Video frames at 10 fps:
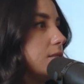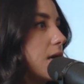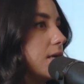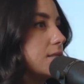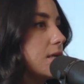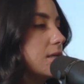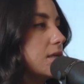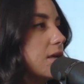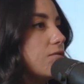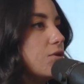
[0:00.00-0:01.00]
doesn't
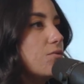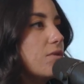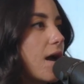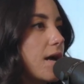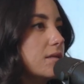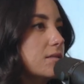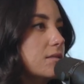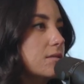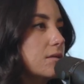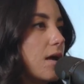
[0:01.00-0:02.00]
give you that,
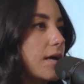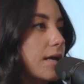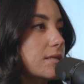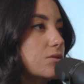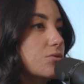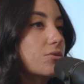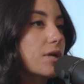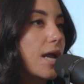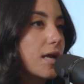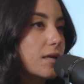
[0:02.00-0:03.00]
I guess,
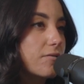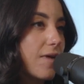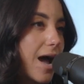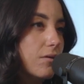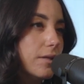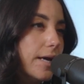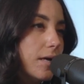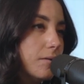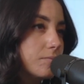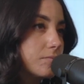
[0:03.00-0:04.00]
creative
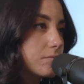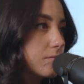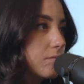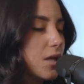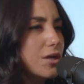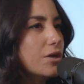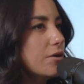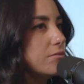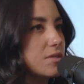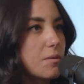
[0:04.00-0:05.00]
outlet.
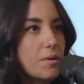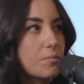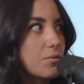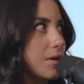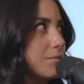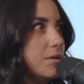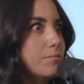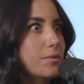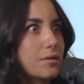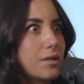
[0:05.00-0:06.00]
Some people can be
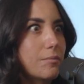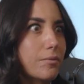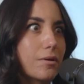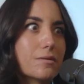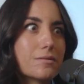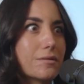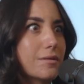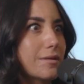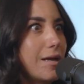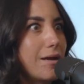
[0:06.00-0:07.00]
bookkeepers
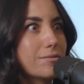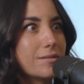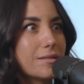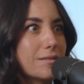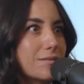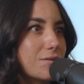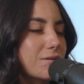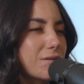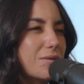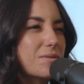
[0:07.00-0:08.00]
or accountants or,
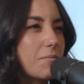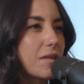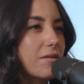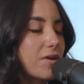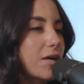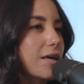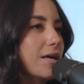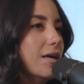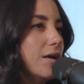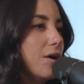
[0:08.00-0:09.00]
something
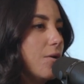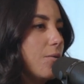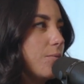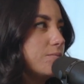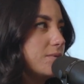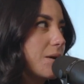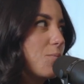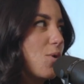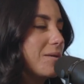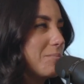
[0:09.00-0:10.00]
very
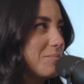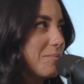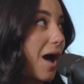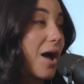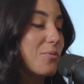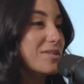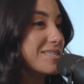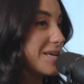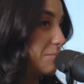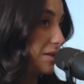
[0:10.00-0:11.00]
somewhat, I would
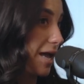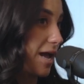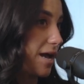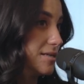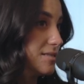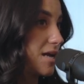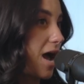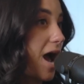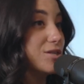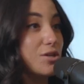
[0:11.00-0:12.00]
say, bland.
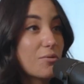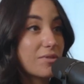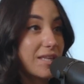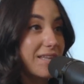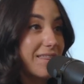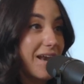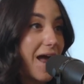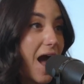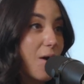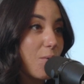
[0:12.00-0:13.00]
I don't think
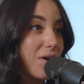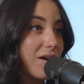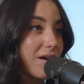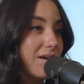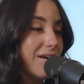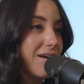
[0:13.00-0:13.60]
that our